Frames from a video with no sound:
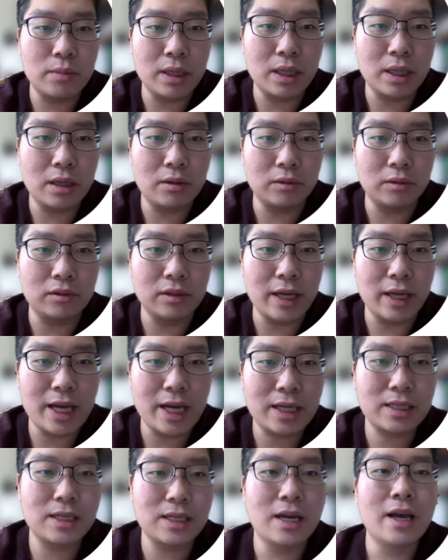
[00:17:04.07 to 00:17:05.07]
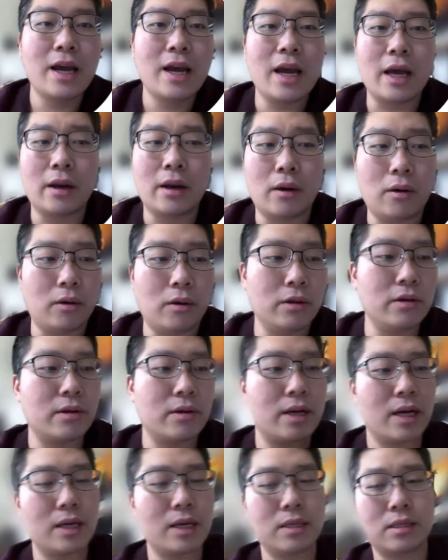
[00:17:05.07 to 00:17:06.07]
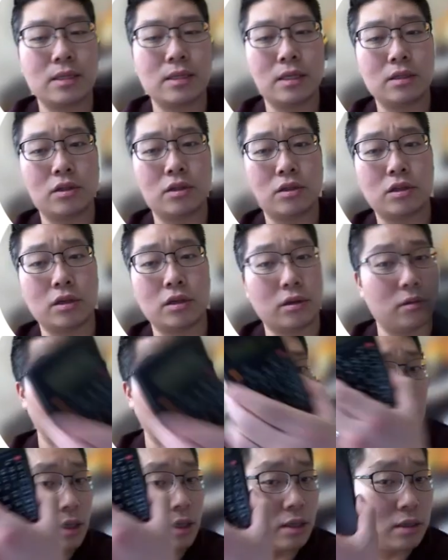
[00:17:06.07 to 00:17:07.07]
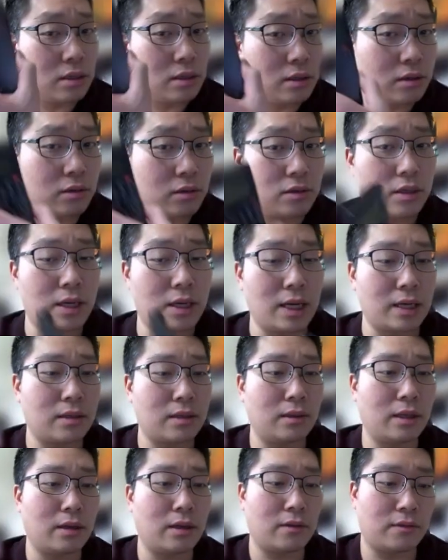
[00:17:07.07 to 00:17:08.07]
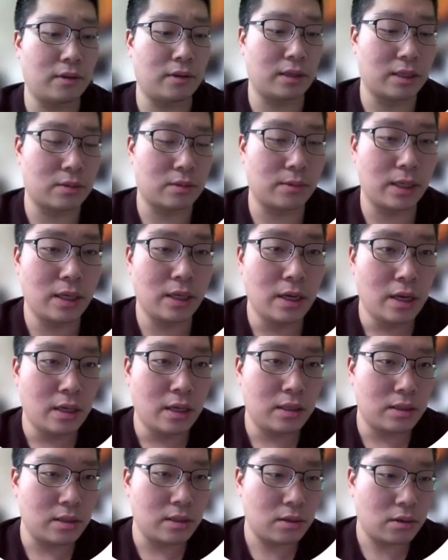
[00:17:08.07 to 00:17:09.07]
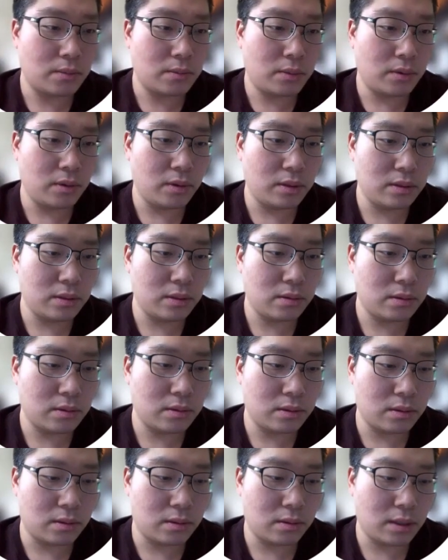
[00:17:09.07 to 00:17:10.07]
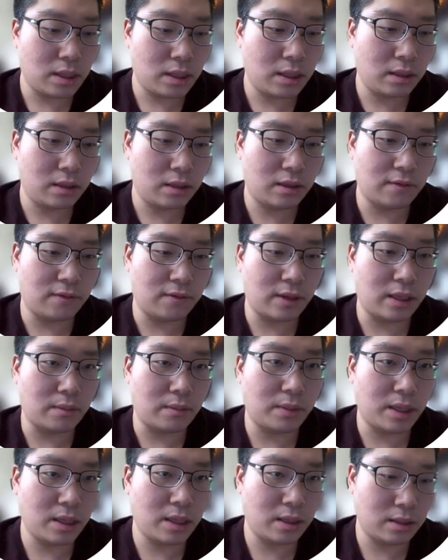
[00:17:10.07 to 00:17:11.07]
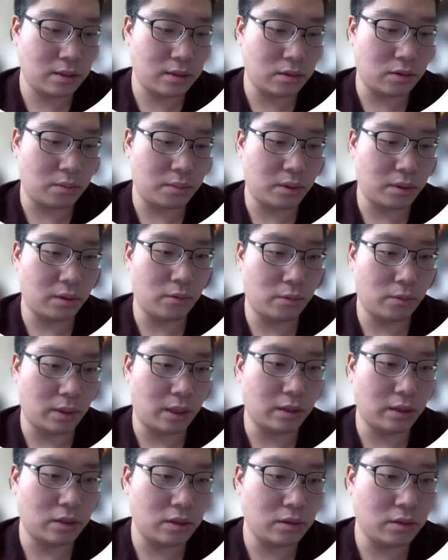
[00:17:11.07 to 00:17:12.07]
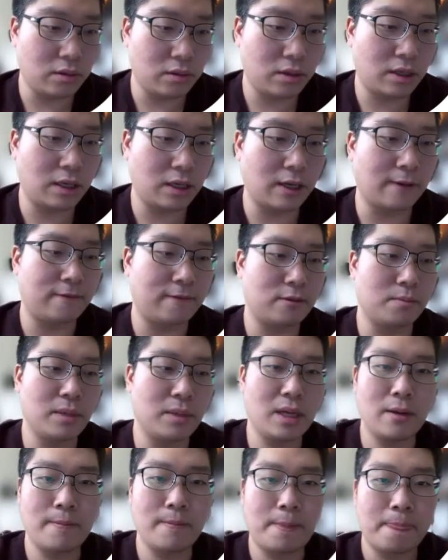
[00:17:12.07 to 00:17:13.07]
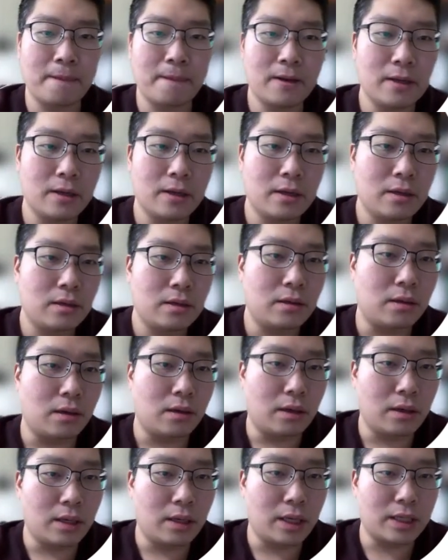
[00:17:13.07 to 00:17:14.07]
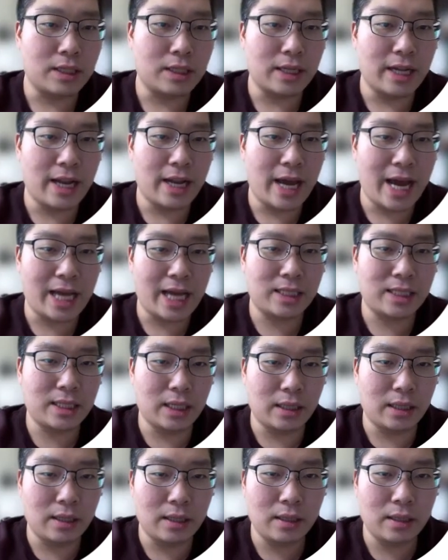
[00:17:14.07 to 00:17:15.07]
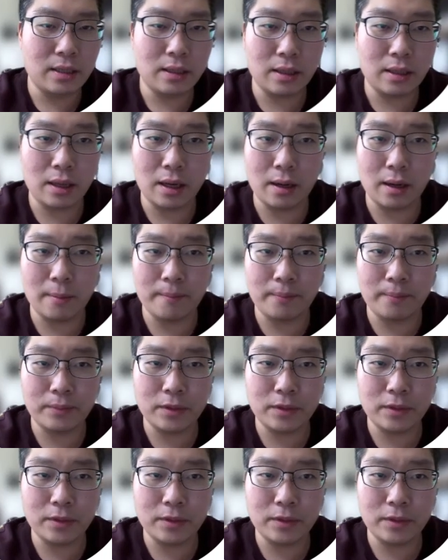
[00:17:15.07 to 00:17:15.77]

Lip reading: equal to x, and all you guys need to do is use a calculator for this one. 0.008 divided by 0.12 gives me, oh, it's nasty. The